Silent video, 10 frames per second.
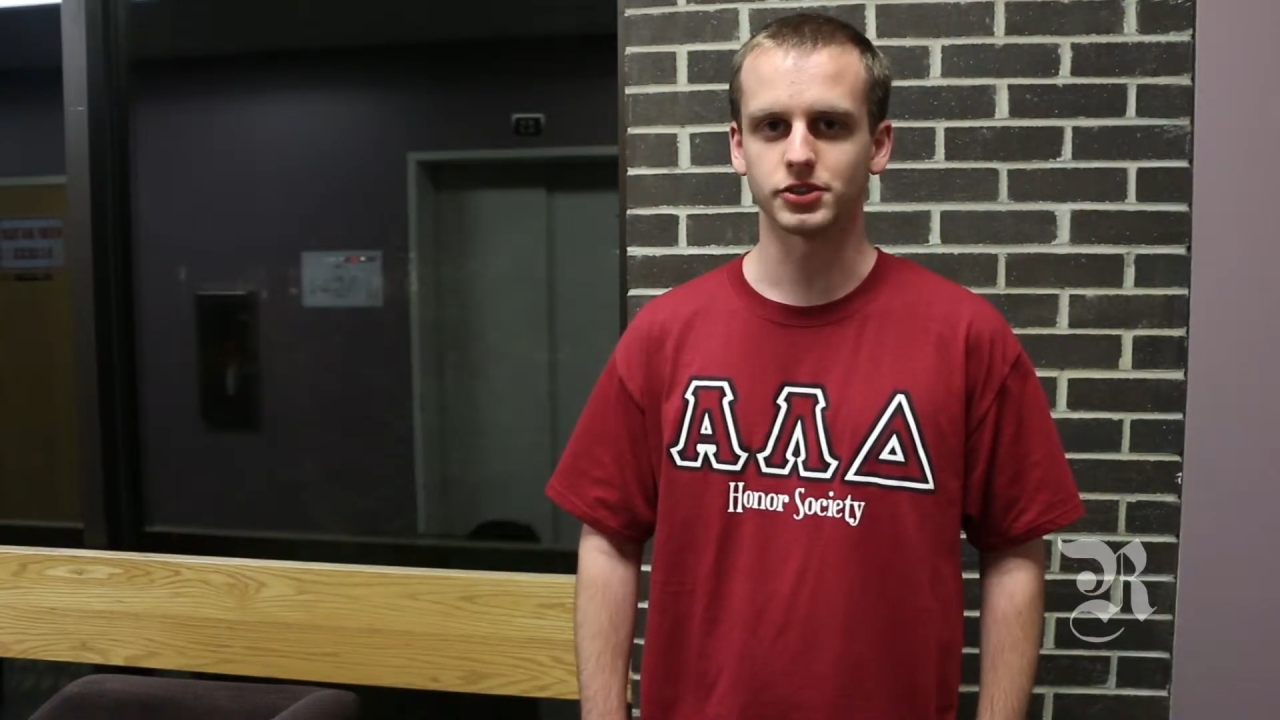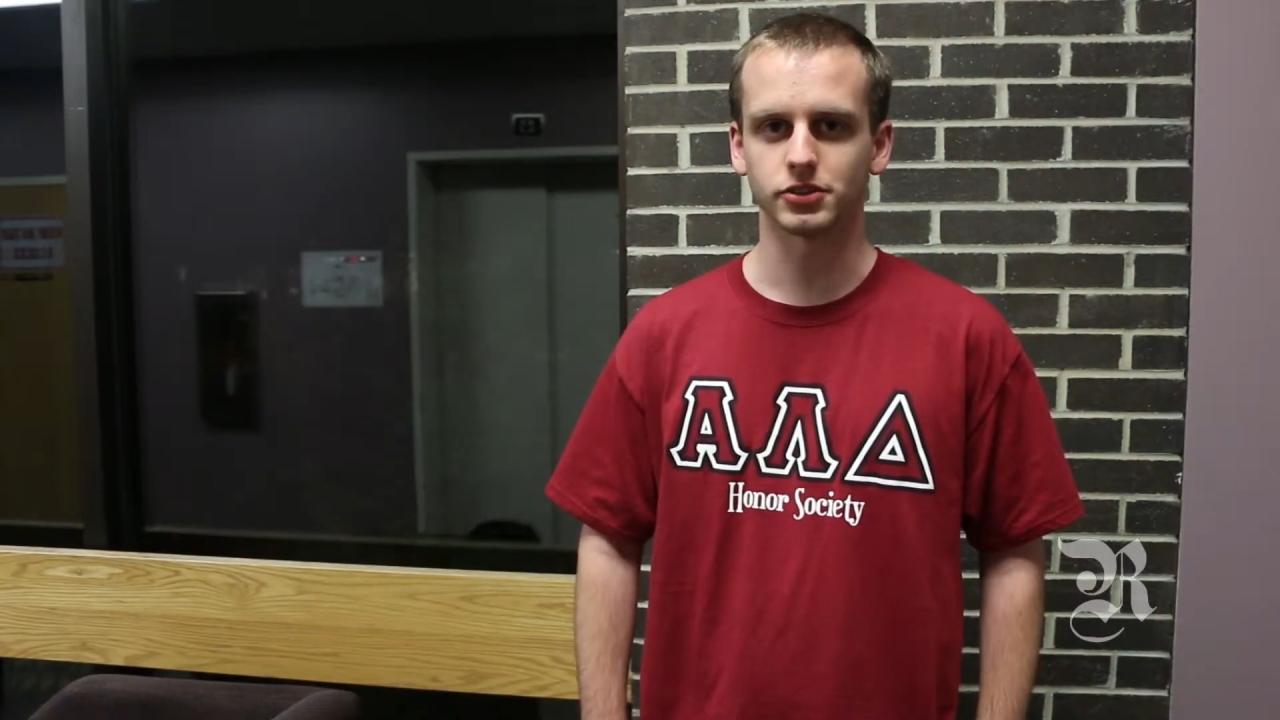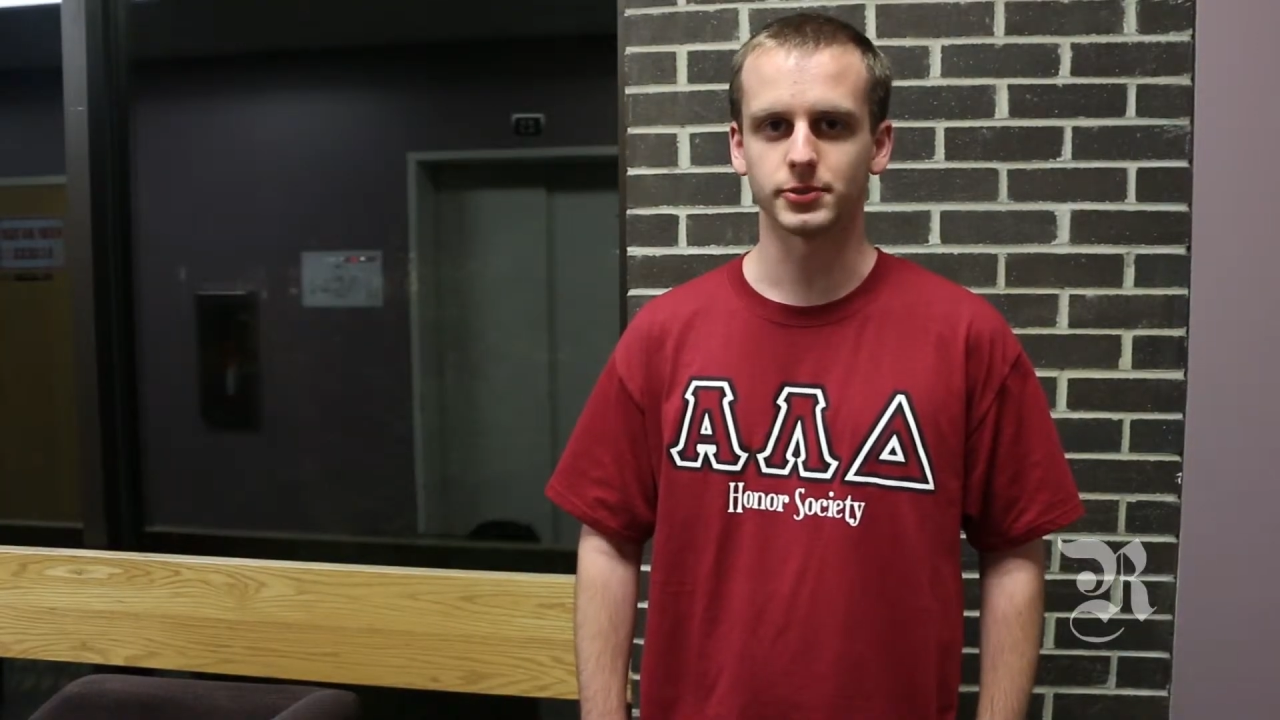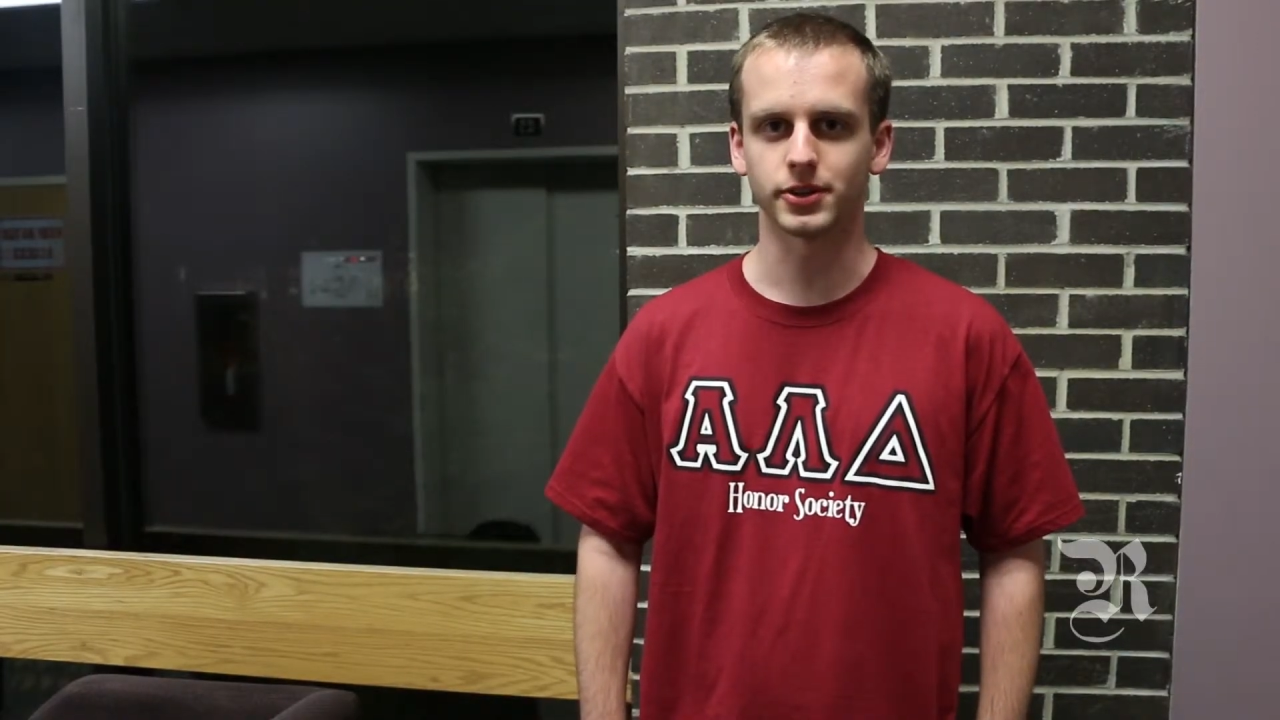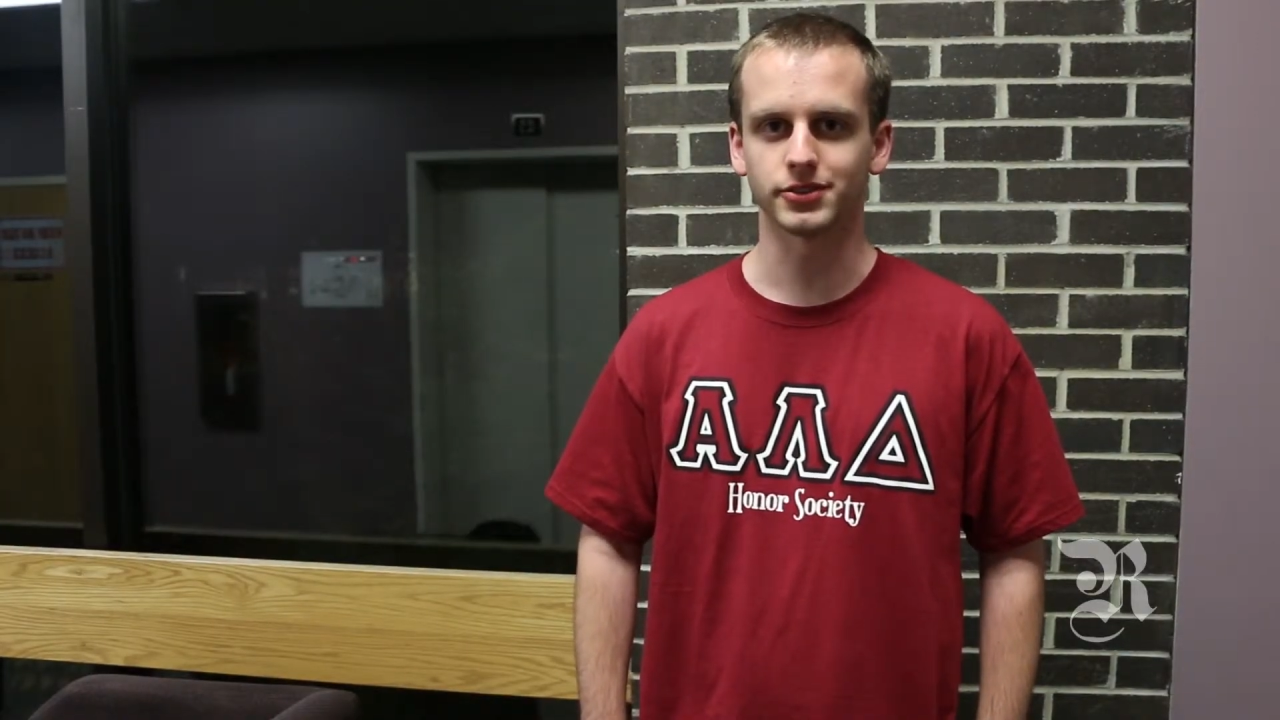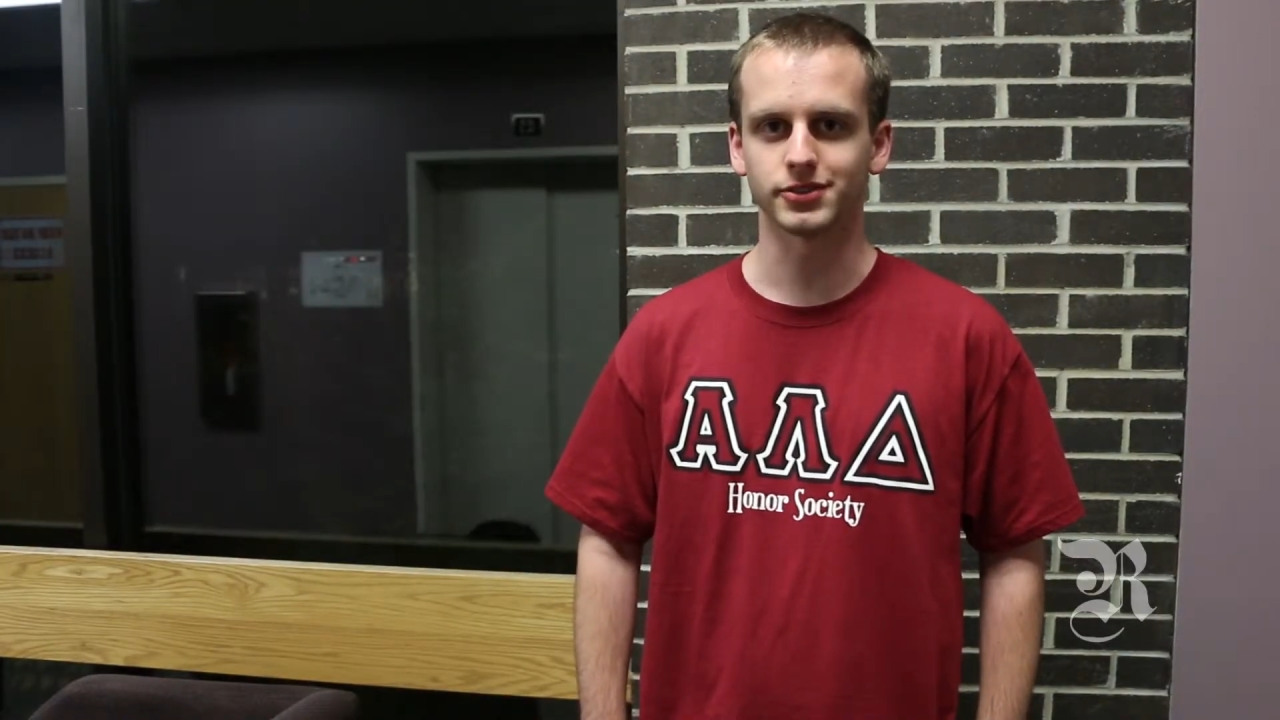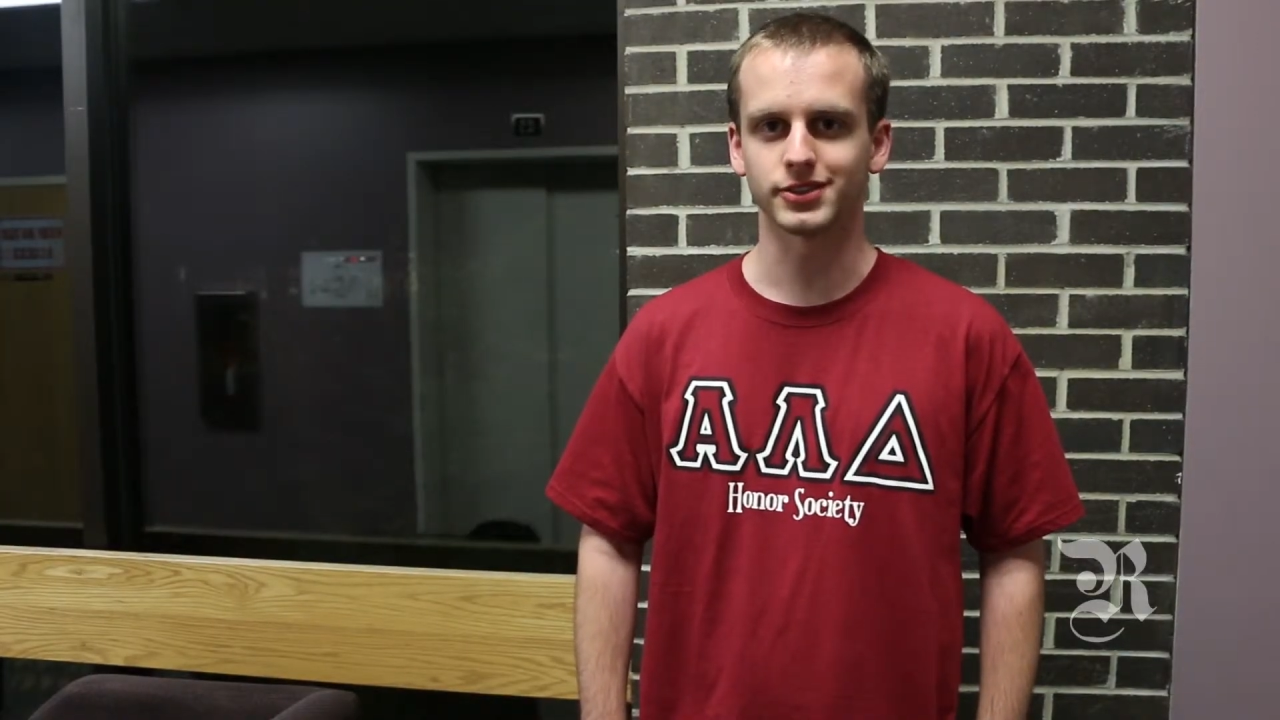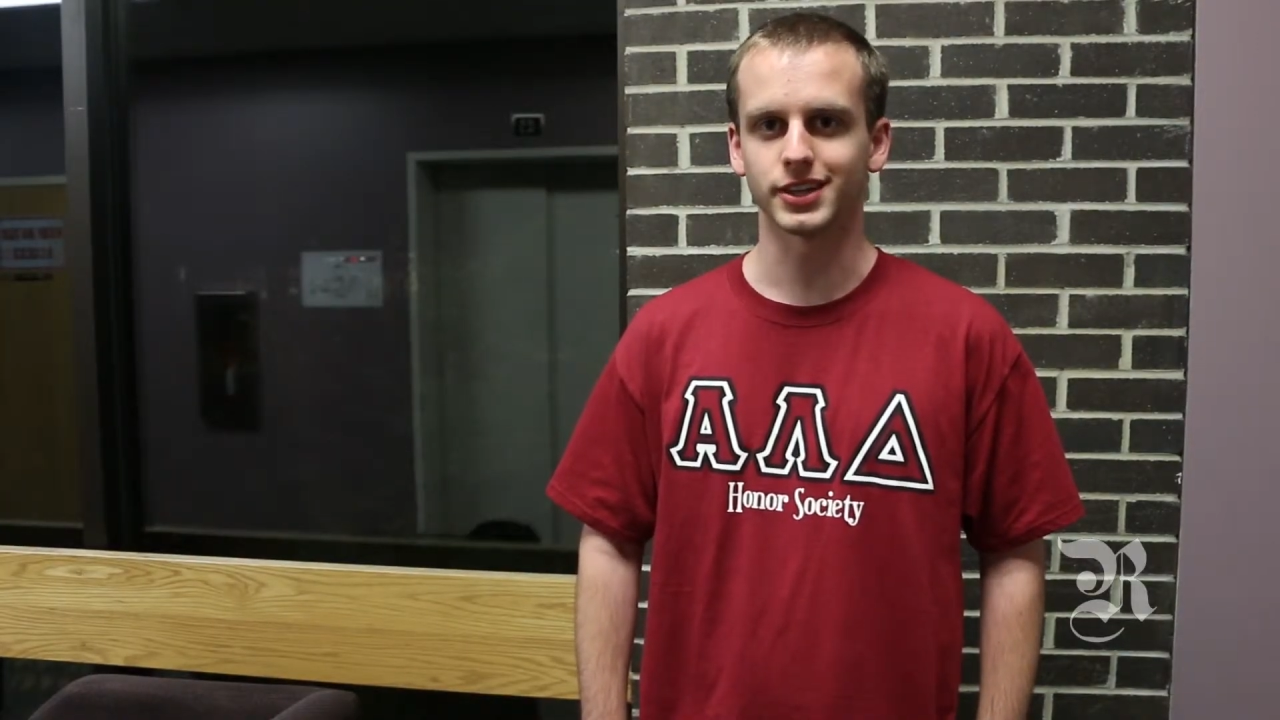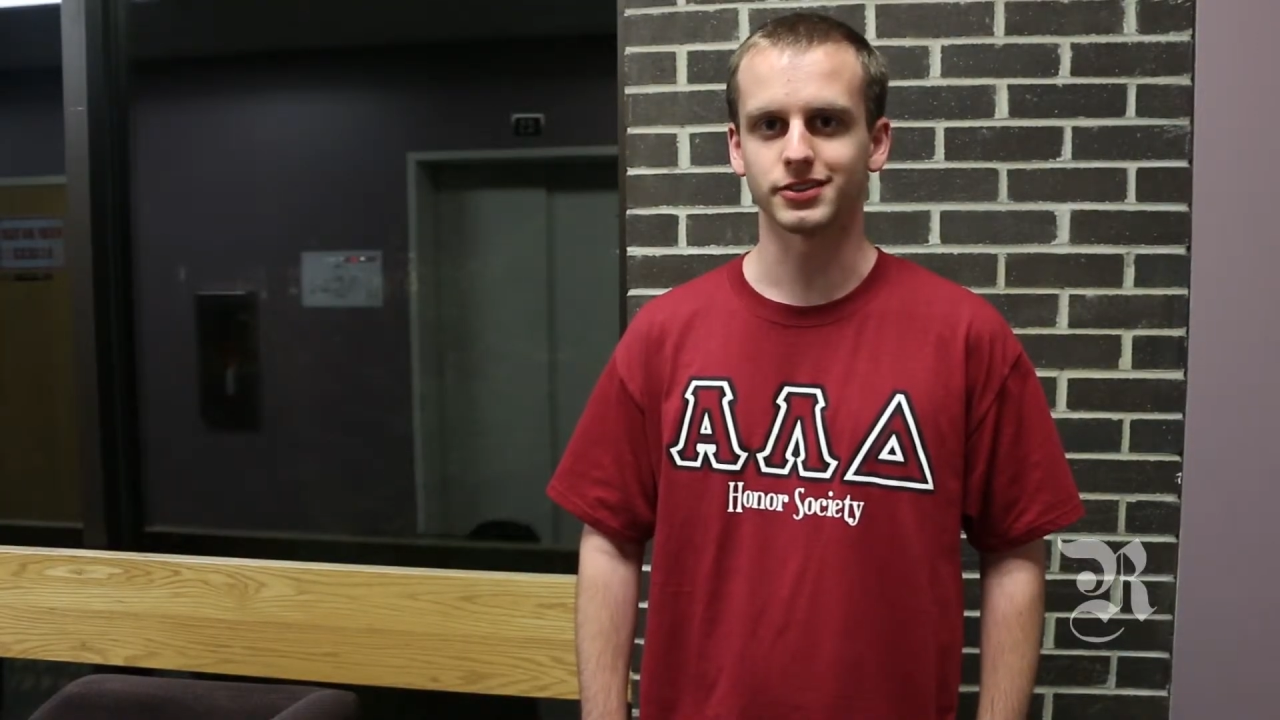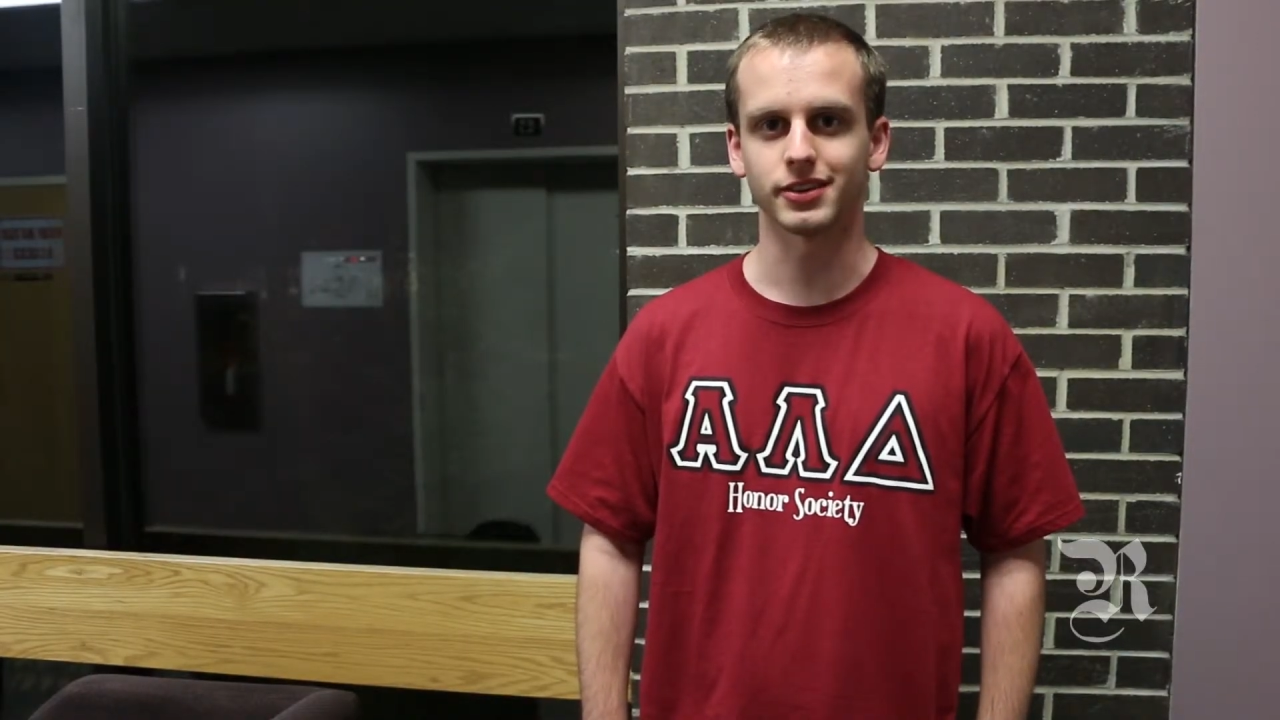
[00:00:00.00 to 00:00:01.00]
experience and
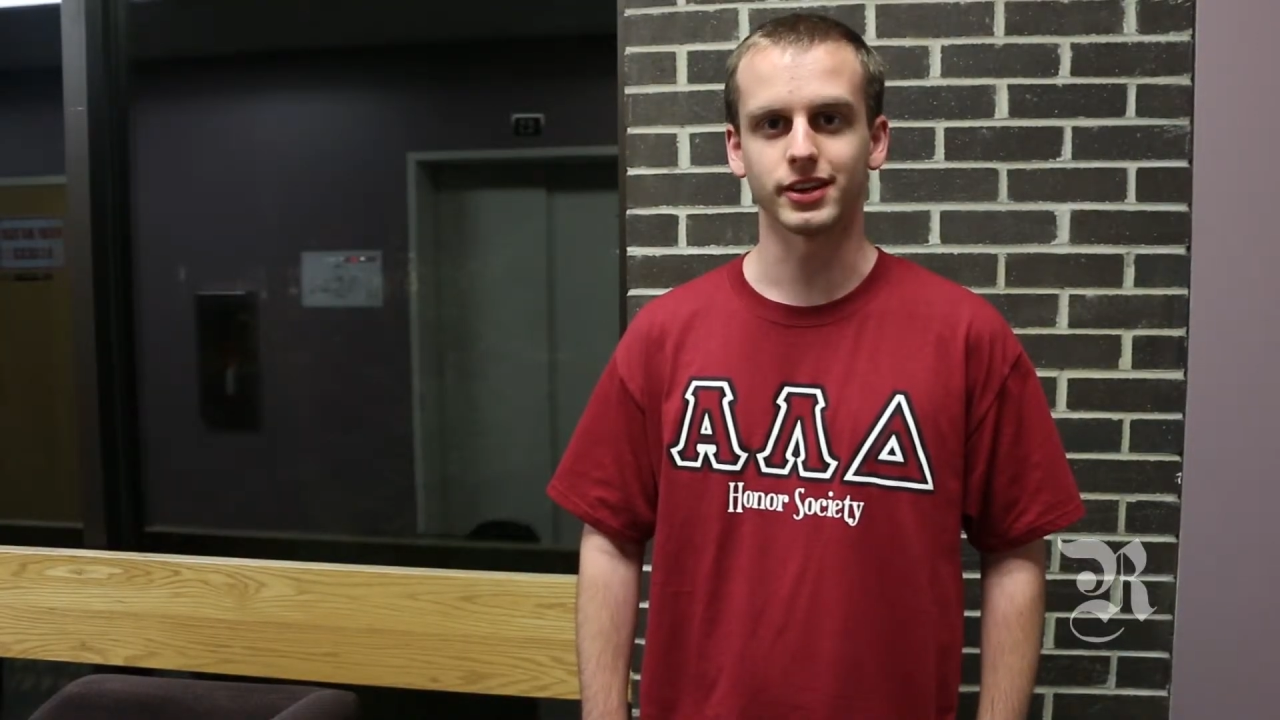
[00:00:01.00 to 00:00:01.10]
take it to the